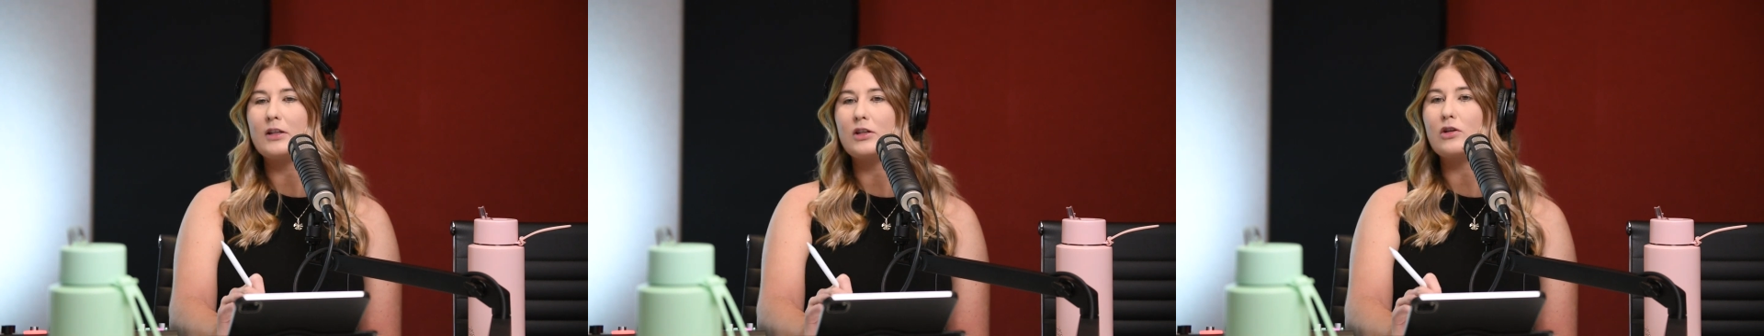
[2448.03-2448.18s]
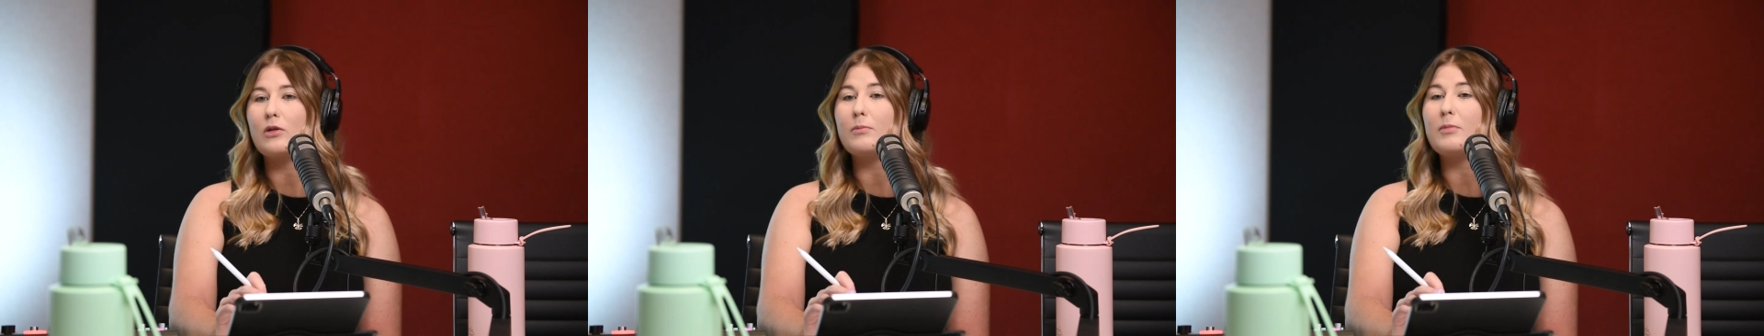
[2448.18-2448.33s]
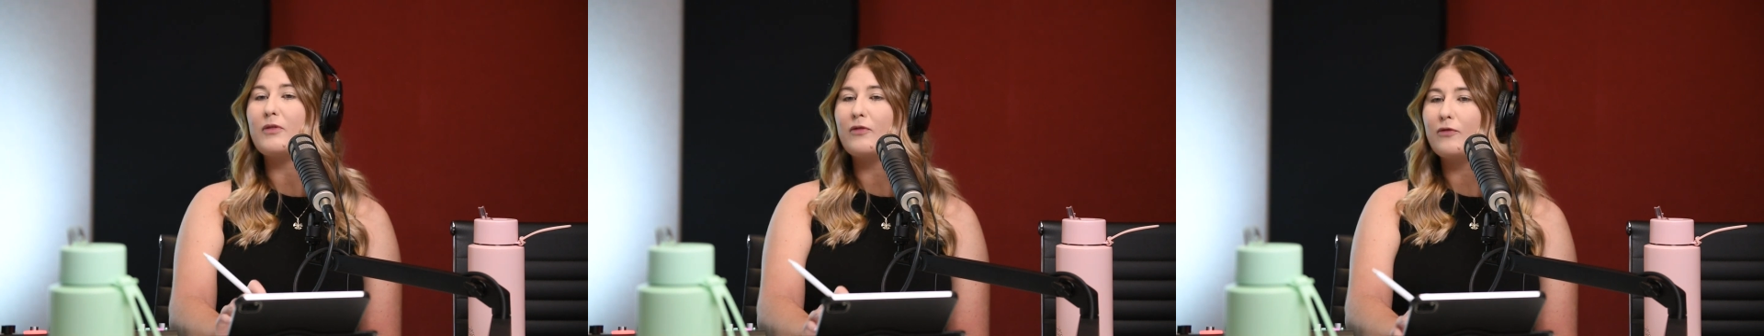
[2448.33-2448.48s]

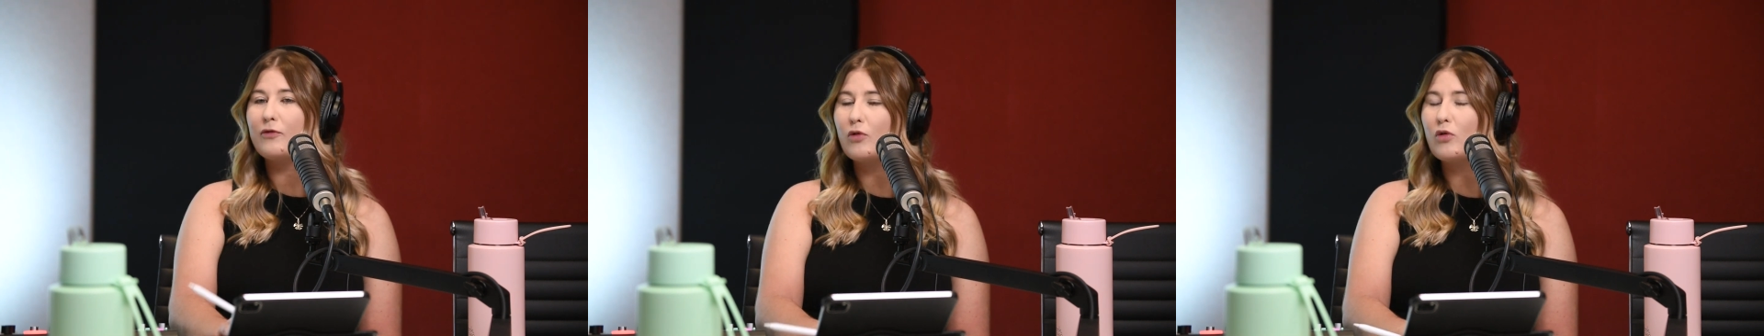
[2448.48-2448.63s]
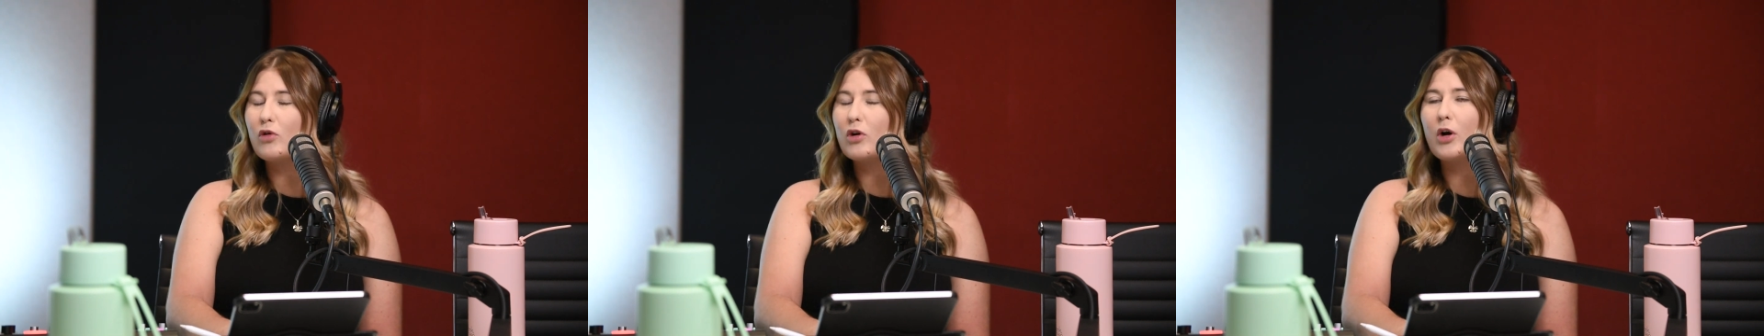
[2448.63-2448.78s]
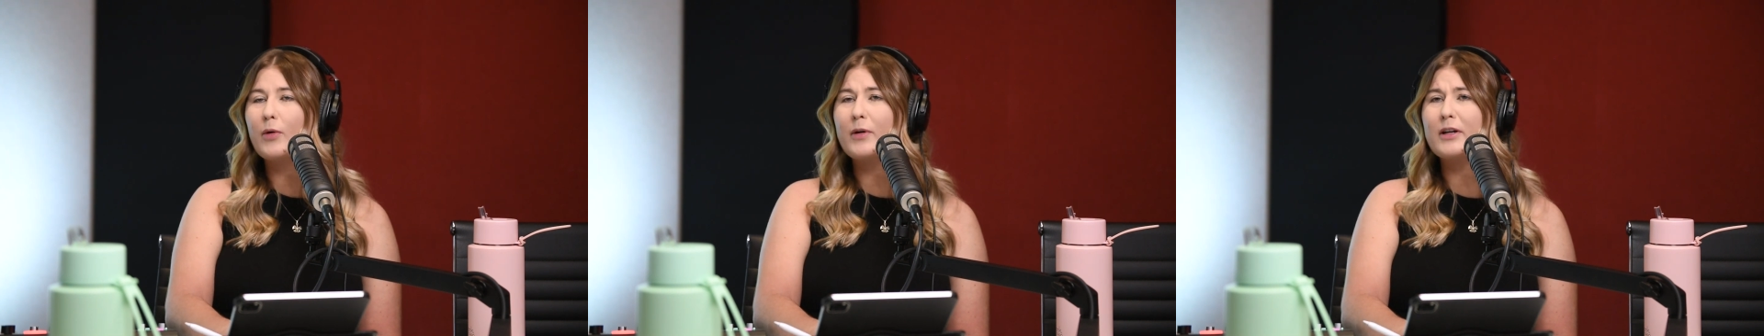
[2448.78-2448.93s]
So
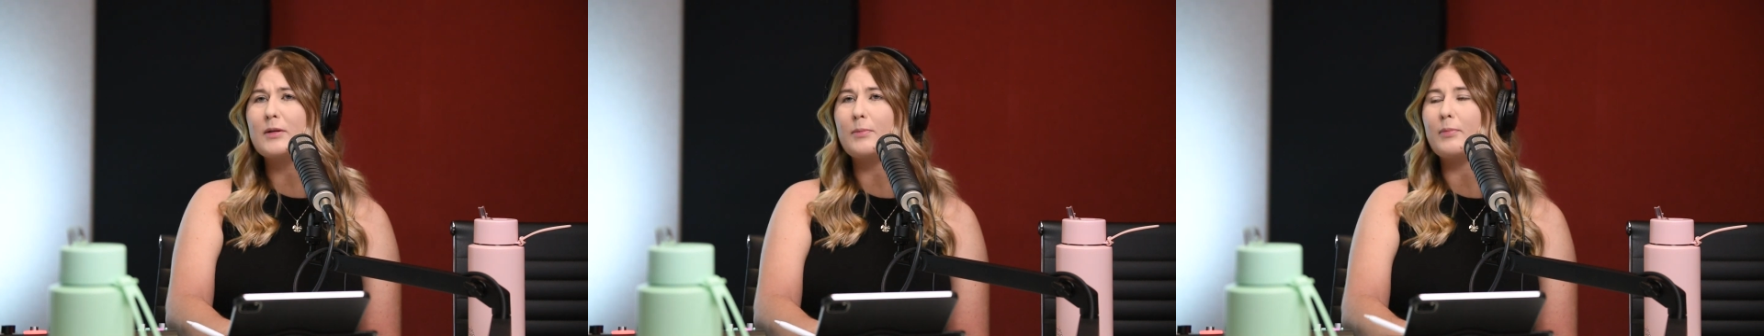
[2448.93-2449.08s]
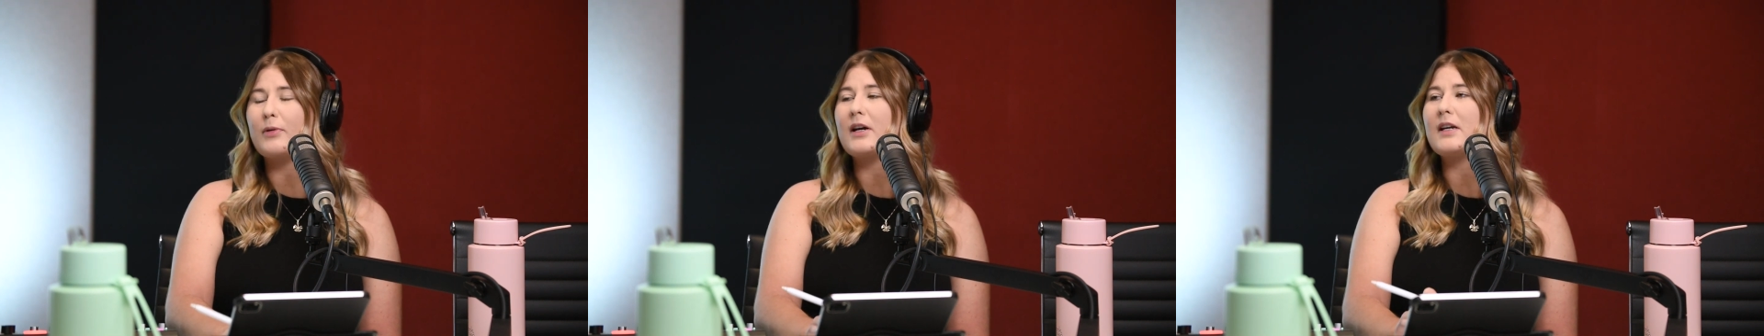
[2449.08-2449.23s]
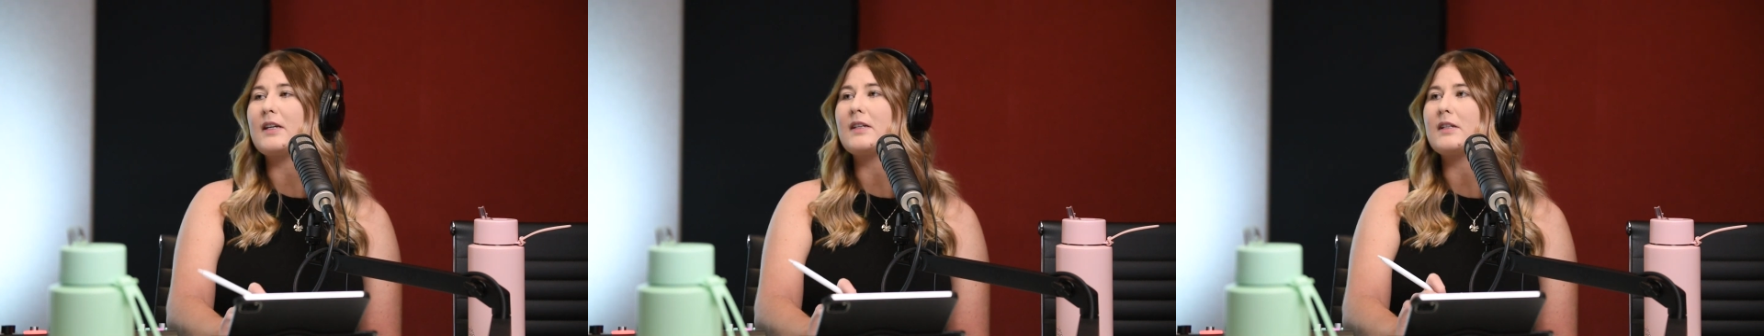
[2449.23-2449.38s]
before going to
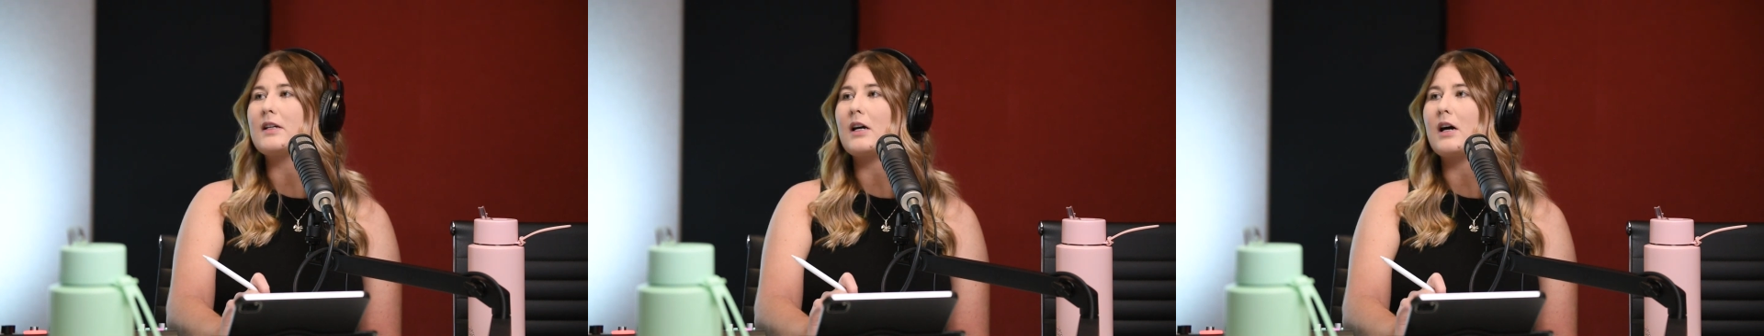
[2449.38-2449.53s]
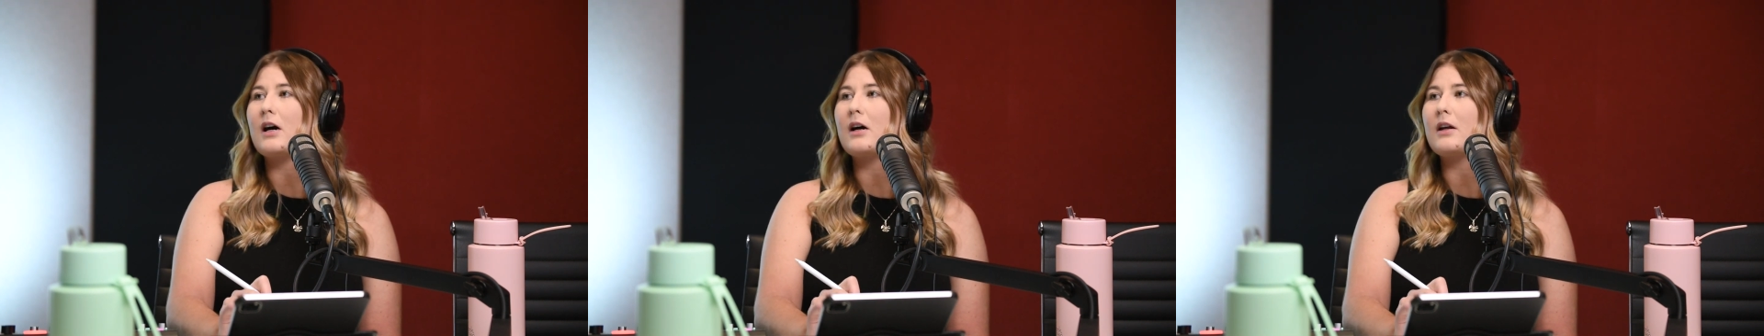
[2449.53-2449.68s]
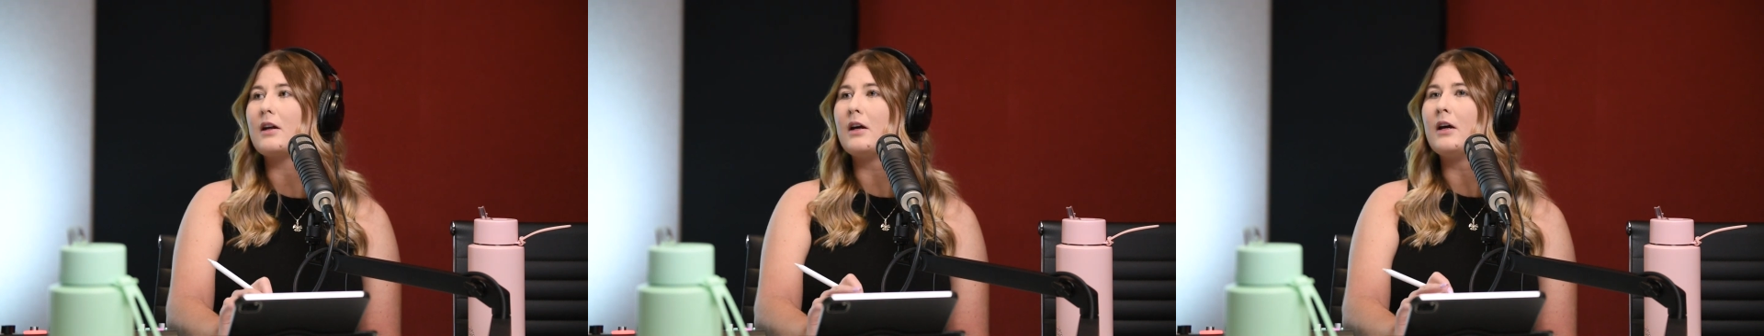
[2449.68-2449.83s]

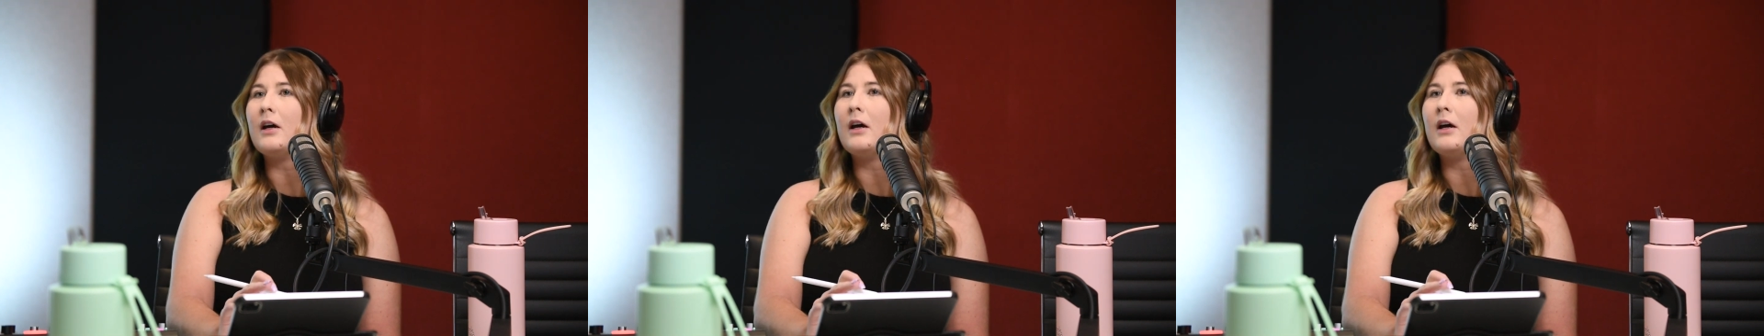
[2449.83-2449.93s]
pre-start,